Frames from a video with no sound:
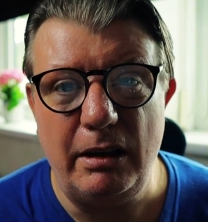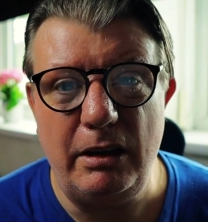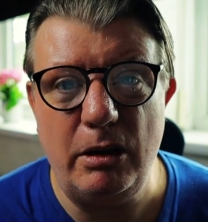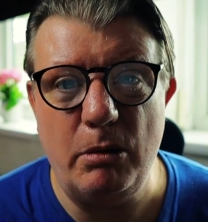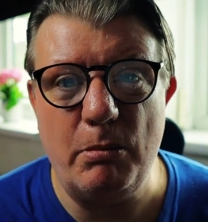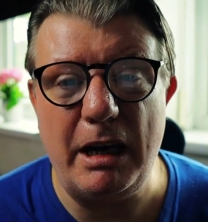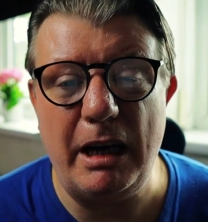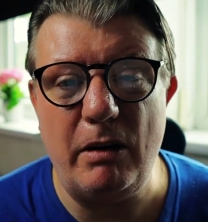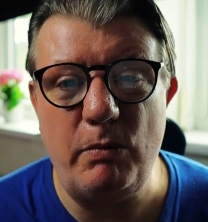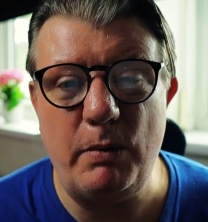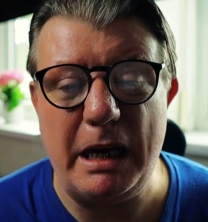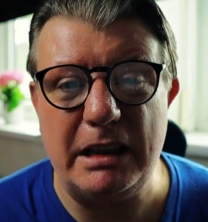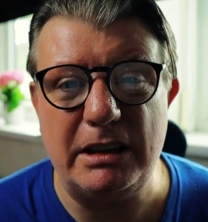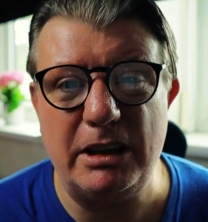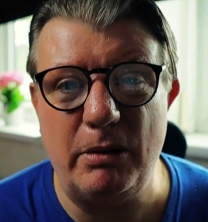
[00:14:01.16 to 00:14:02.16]
You may have
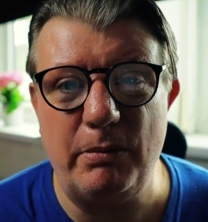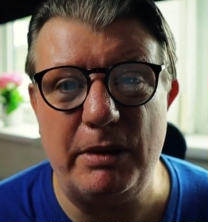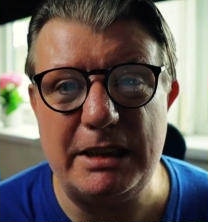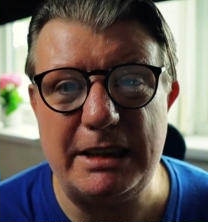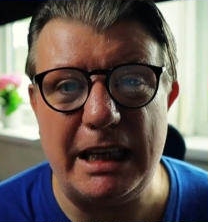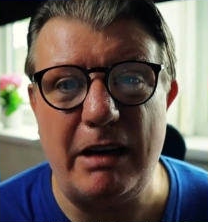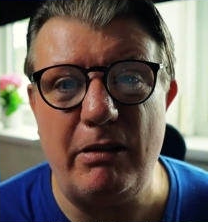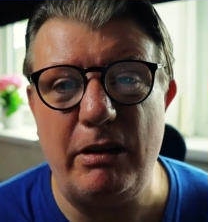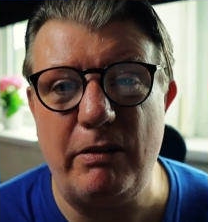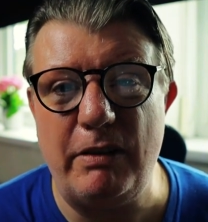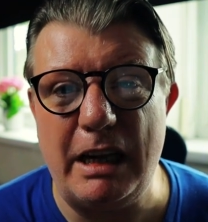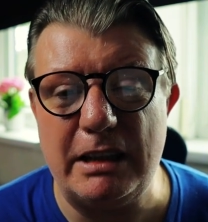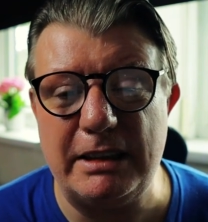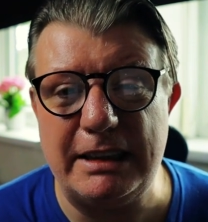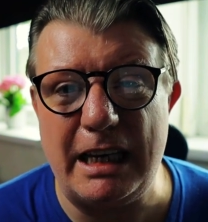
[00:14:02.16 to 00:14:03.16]
picked up the sound of
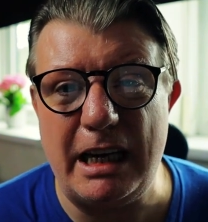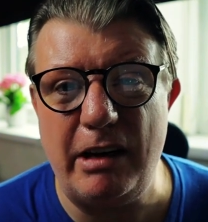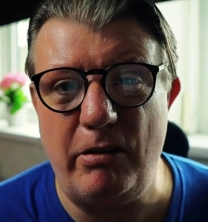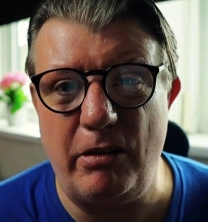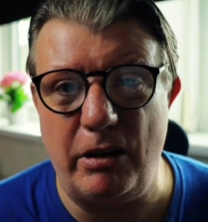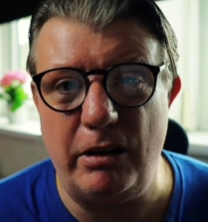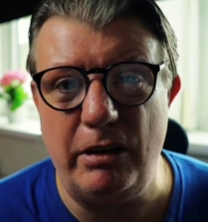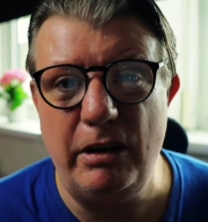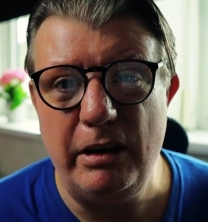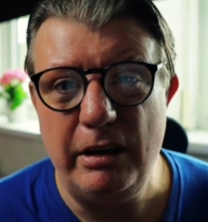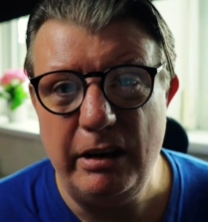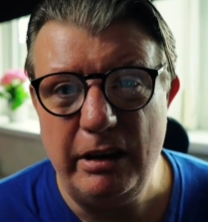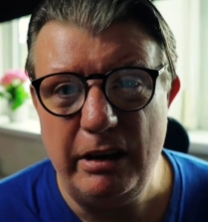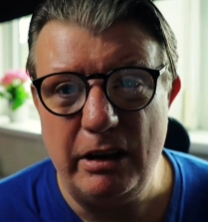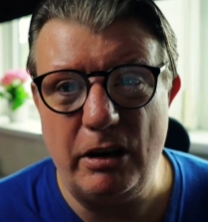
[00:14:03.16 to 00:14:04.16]
that siren
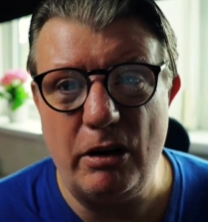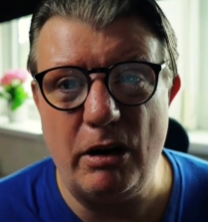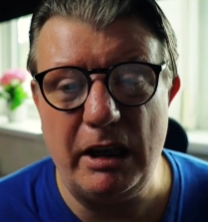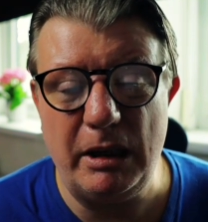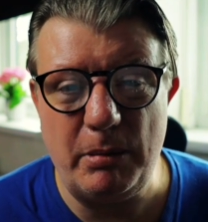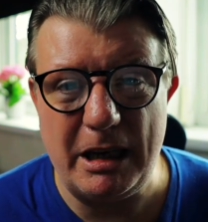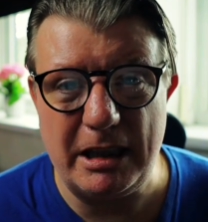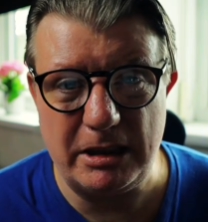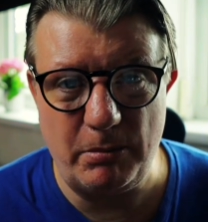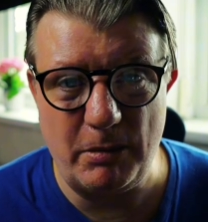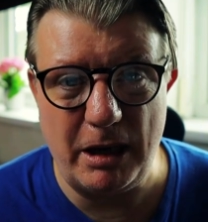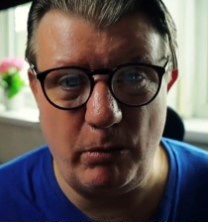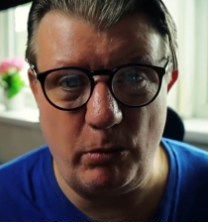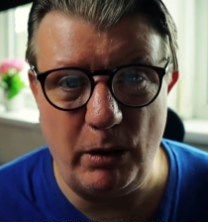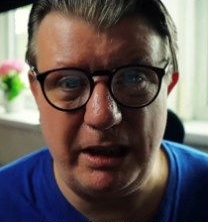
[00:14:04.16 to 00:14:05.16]
going past
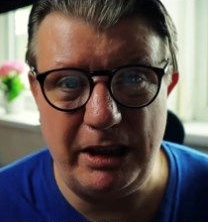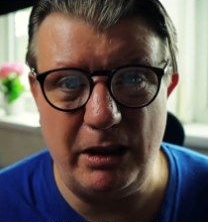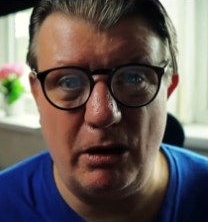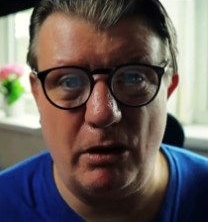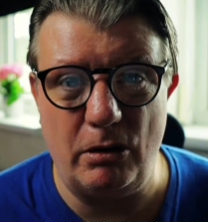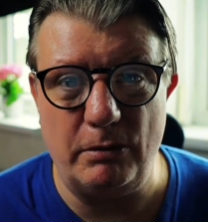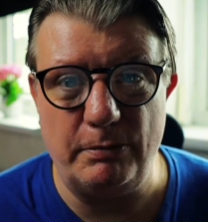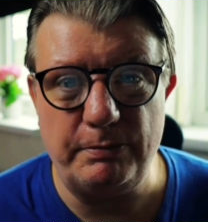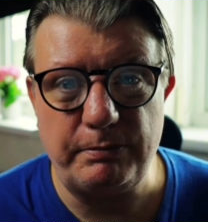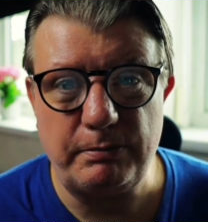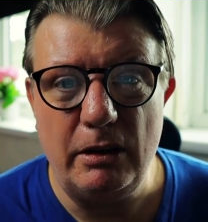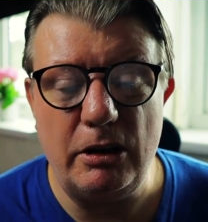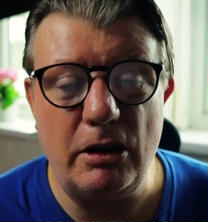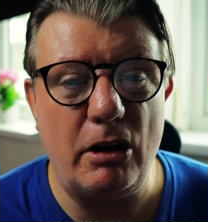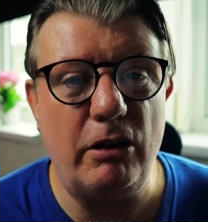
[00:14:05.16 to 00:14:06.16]
my window.
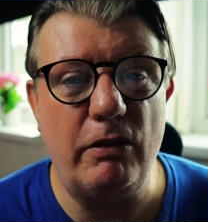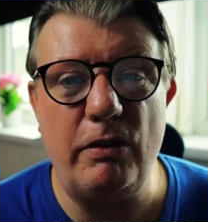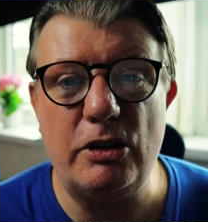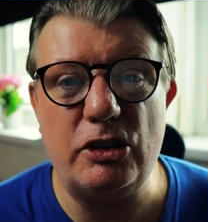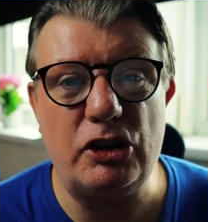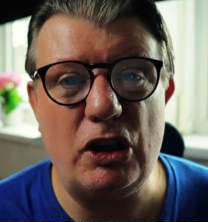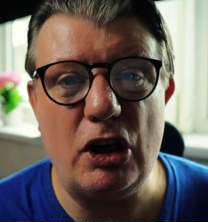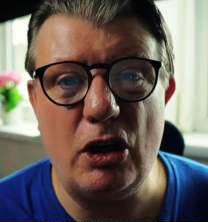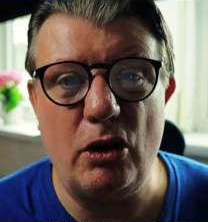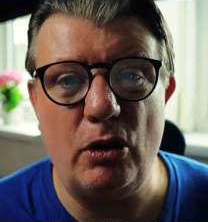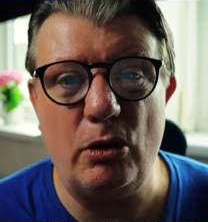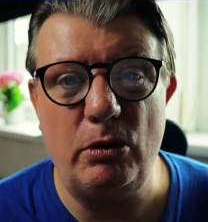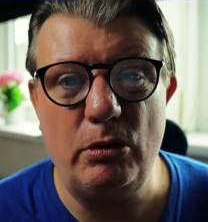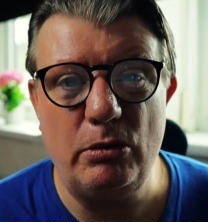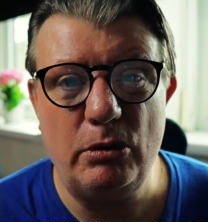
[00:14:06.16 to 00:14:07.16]
None of us
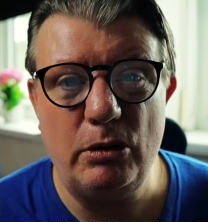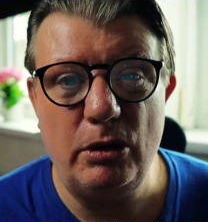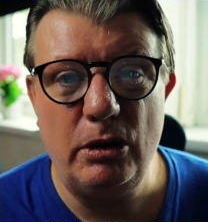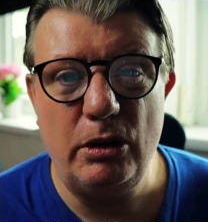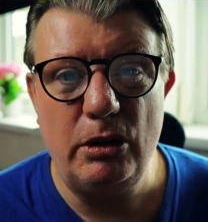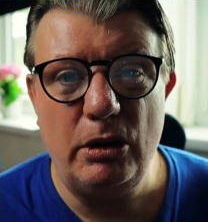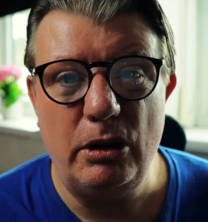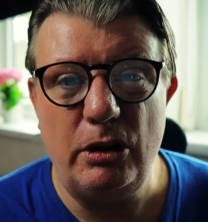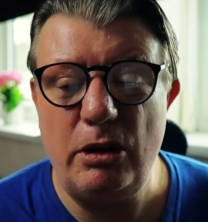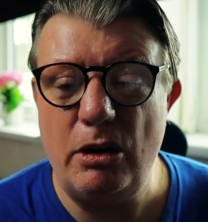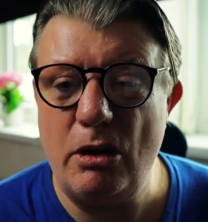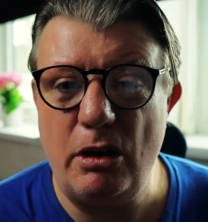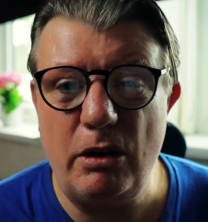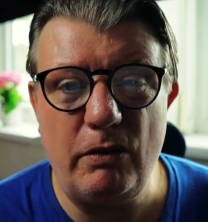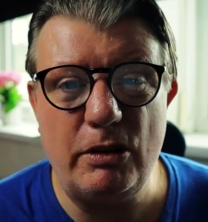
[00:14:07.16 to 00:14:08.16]
know,
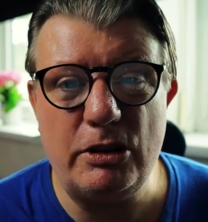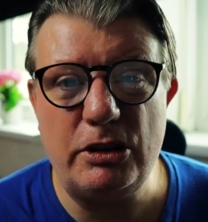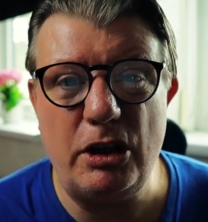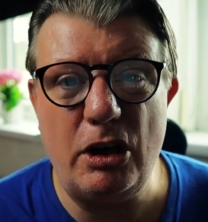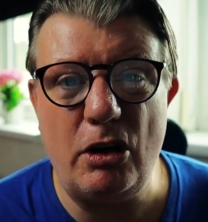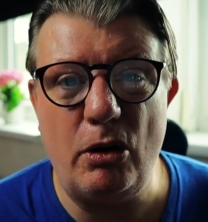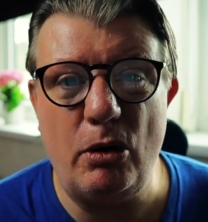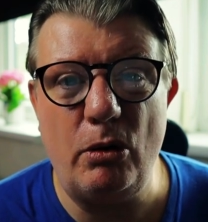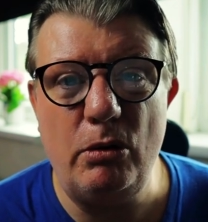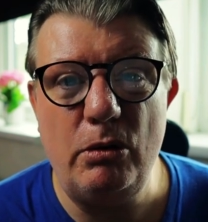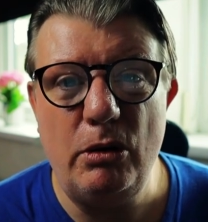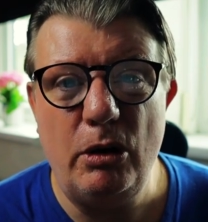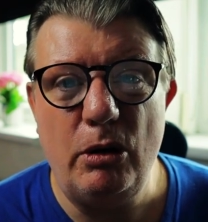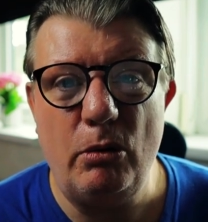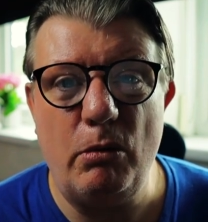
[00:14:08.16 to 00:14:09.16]
none of us know
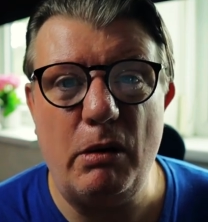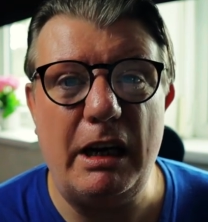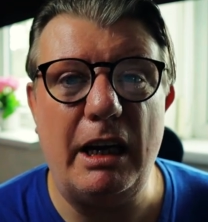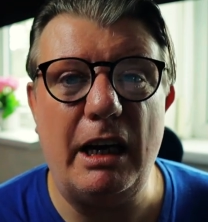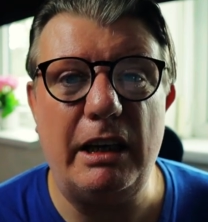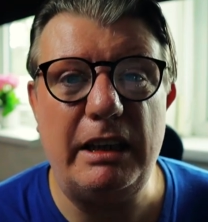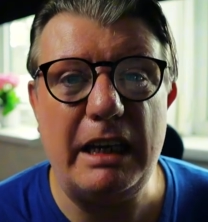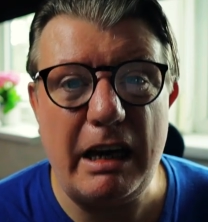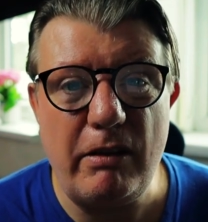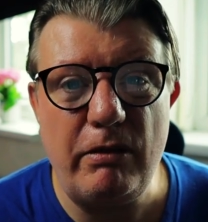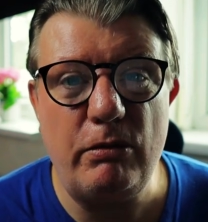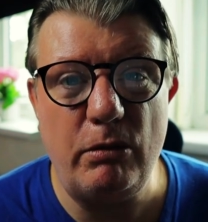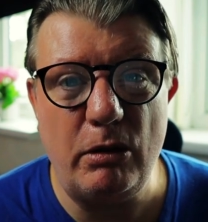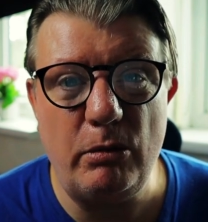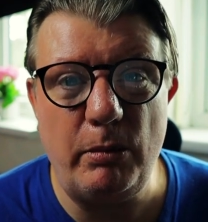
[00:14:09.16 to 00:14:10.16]
when our
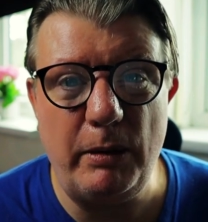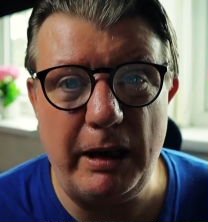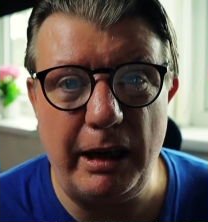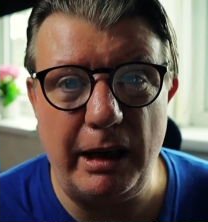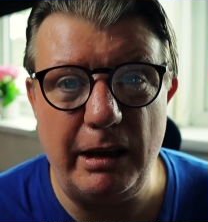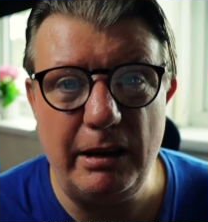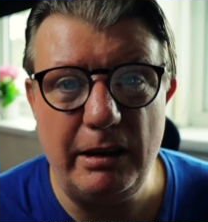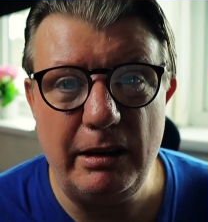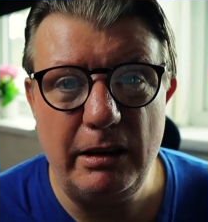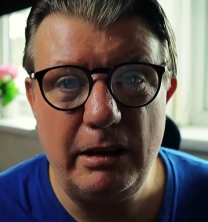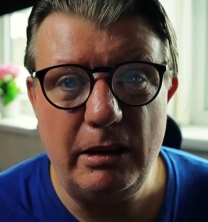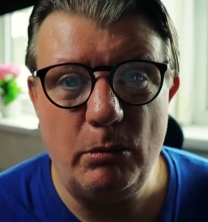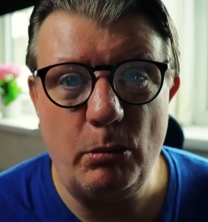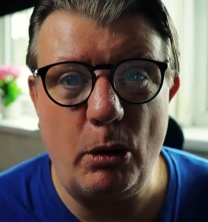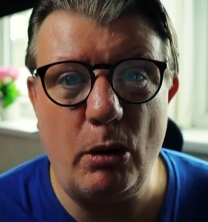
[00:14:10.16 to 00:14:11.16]
death will be.
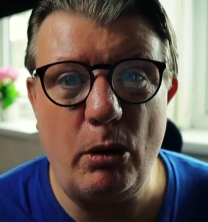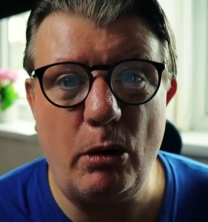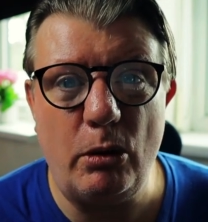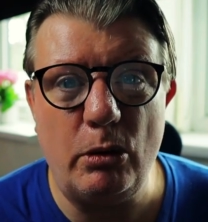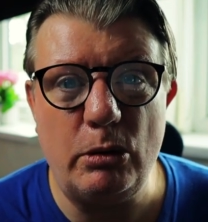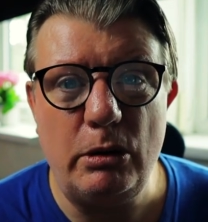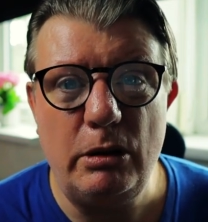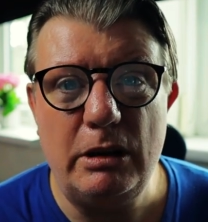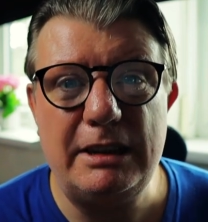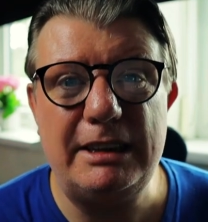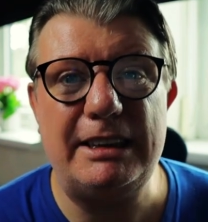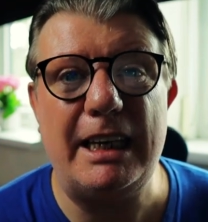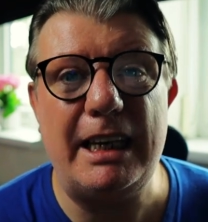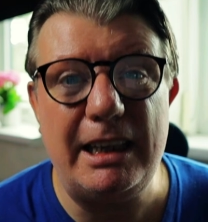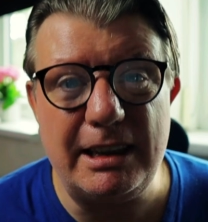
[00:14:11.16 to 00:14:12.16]
Paul
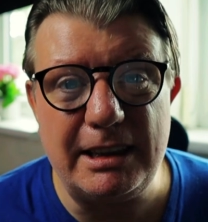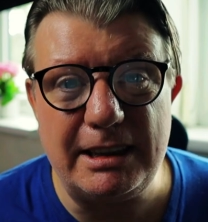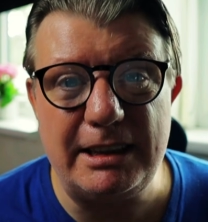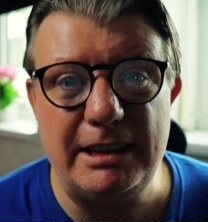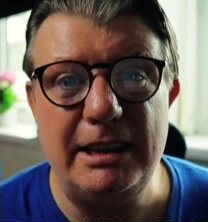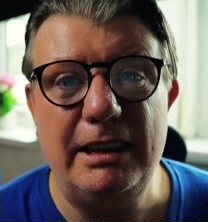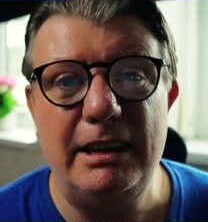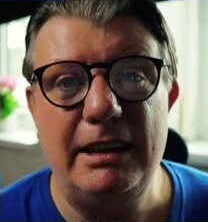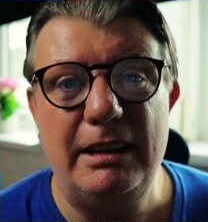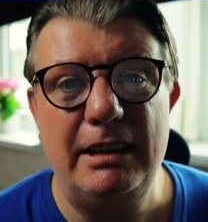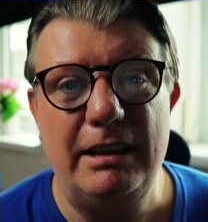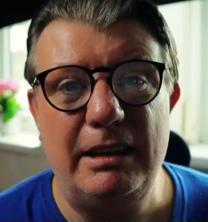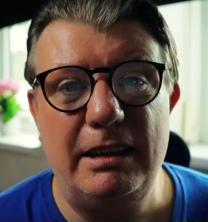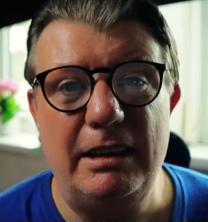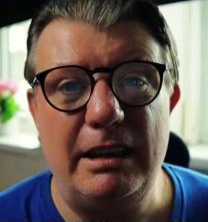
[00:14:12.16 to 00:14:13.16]
sensed
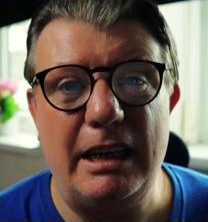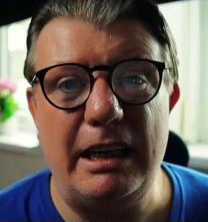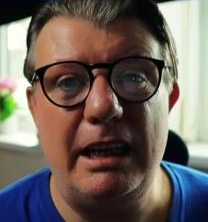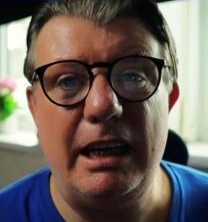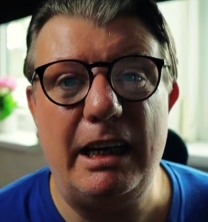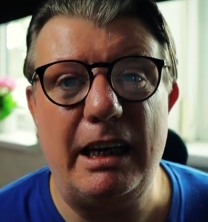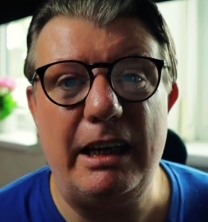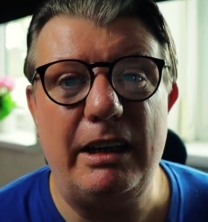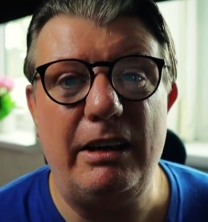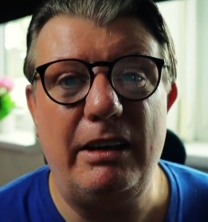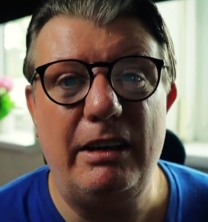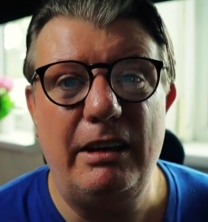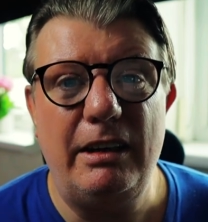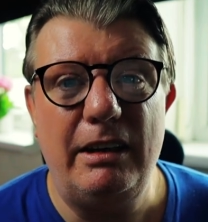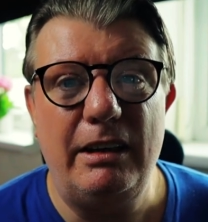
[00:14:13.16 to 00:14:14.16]
that he had a,